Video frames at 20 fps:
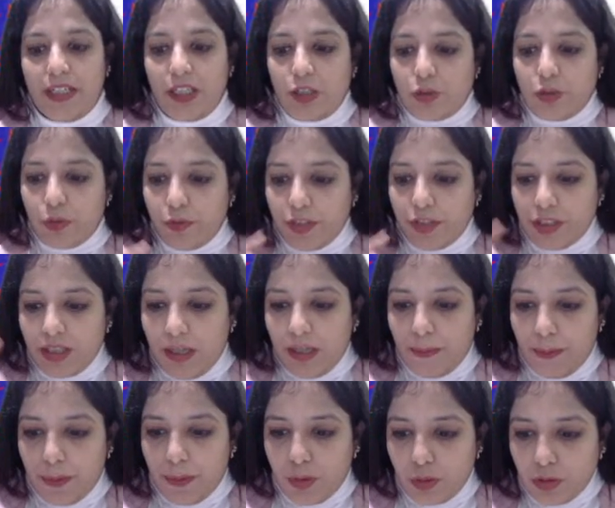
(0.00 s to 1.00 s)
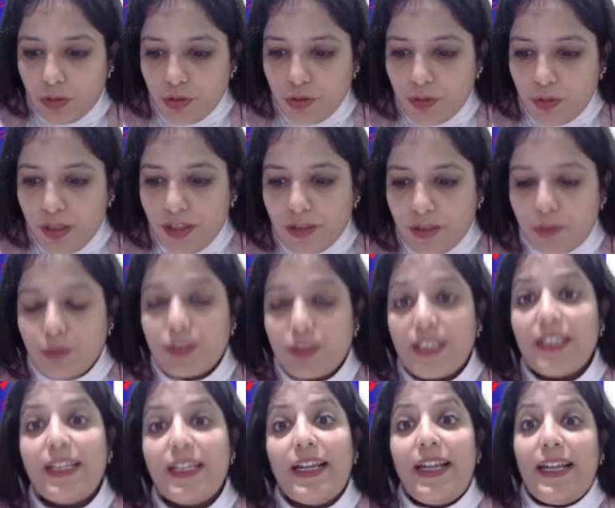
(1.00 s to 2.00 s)
So which approach you are
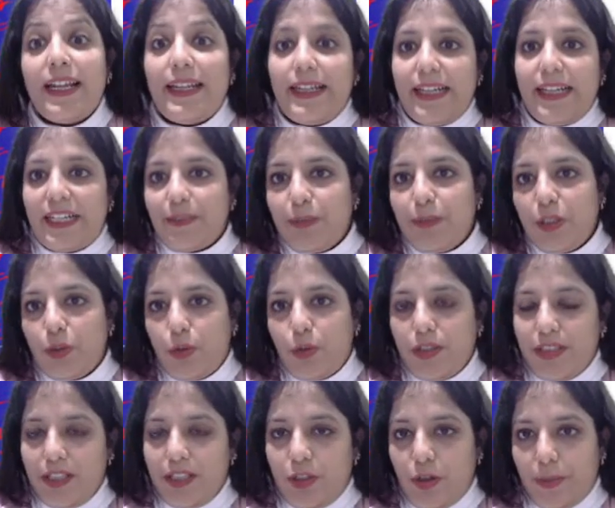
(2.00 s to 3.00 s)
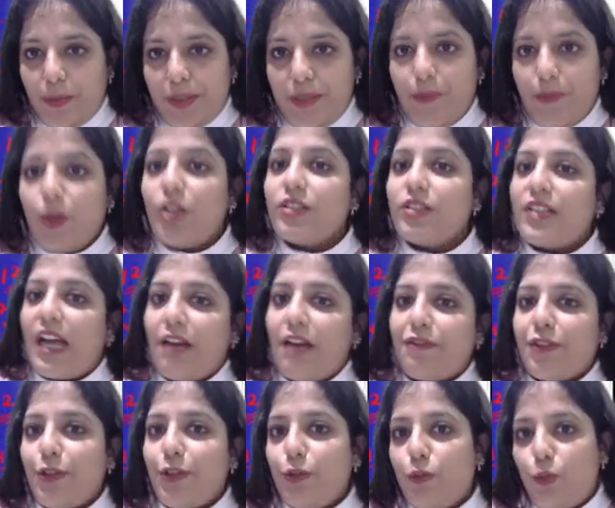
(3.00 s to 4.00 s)
using, let me know in the comment box
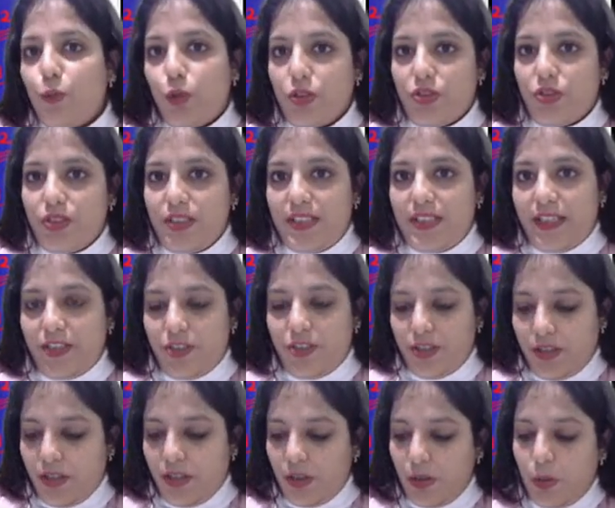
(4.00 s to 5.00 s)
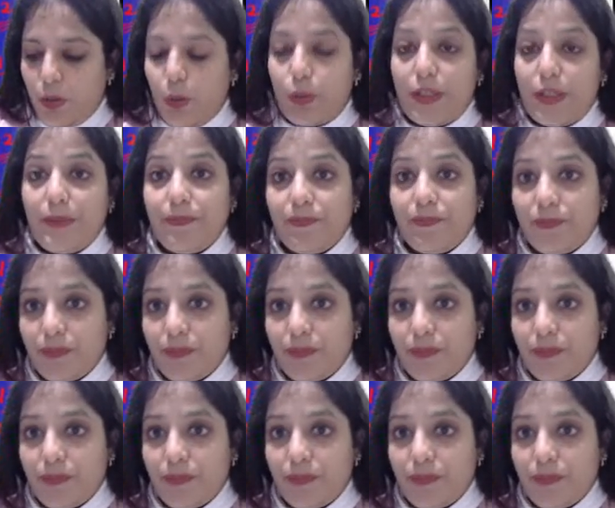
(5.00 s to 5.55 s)
after you watch the section. Okay,